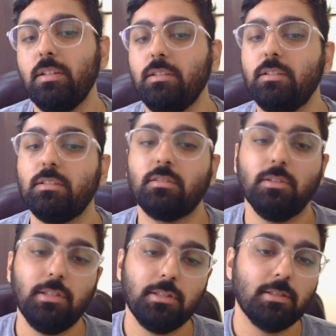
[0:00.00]
here is
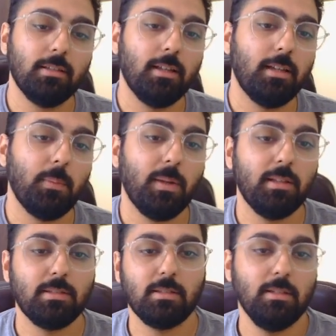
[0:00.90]
search. It
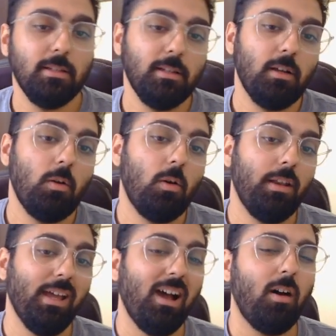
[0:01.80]
depends
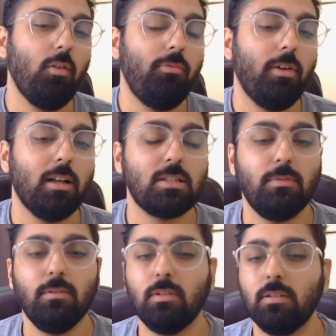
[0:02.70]
on how fast
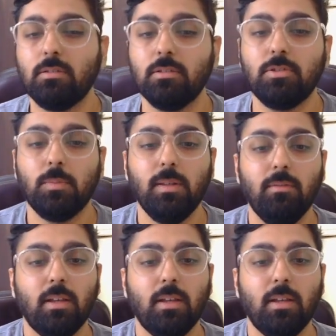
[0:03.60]
we want the search to be.